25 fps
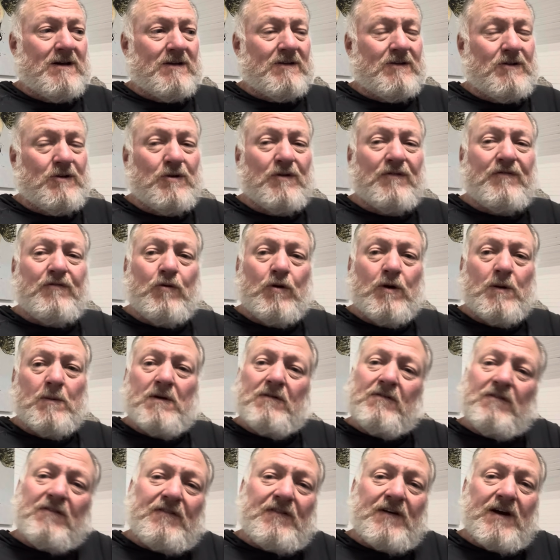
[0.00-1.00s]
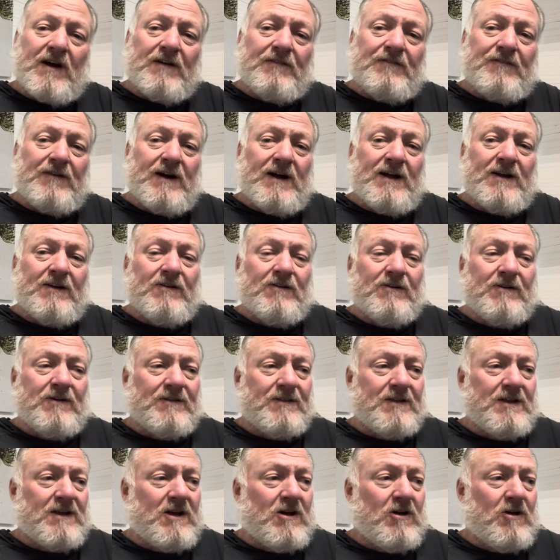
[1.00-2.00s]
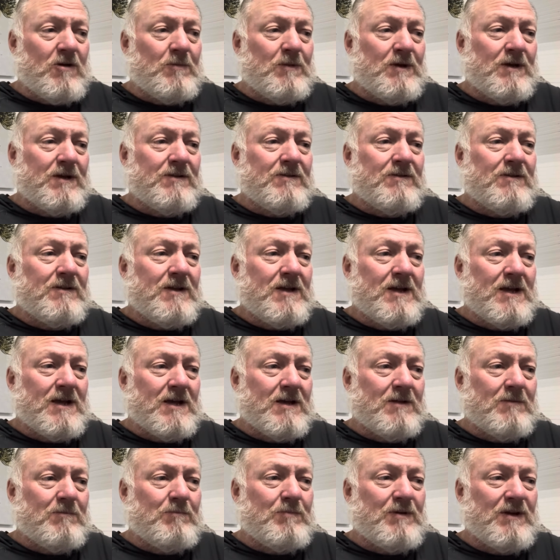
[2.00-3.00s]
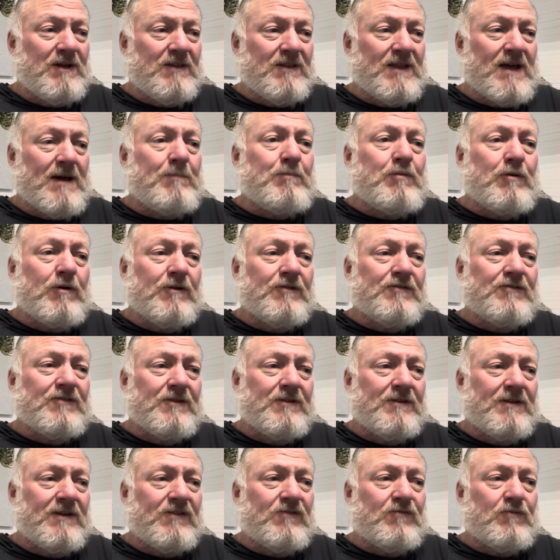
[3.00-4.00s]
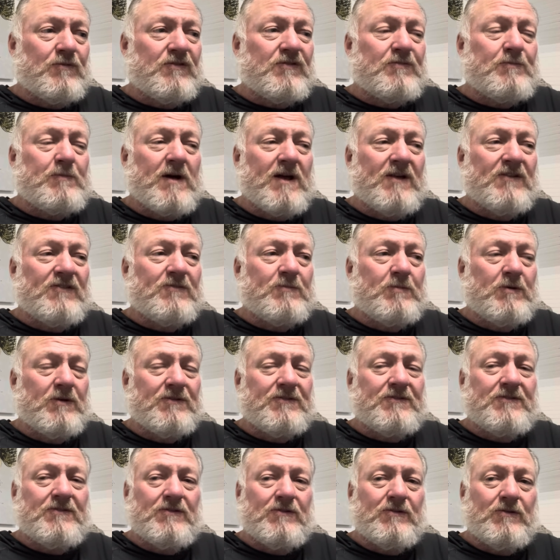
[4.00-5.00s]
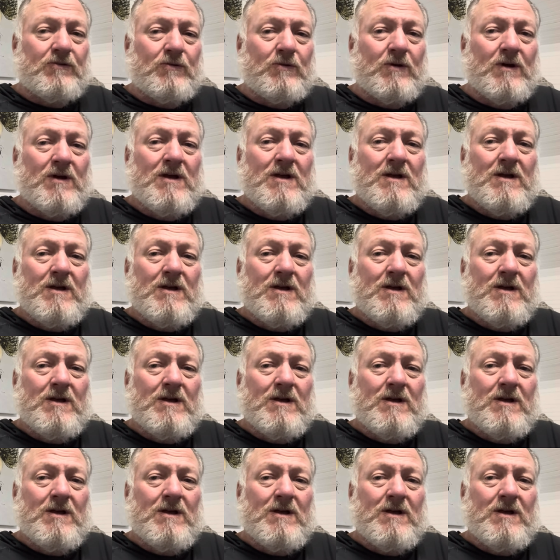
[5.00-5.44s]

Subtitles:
uniform of a firefighter and the helmet and being that person that's responsible to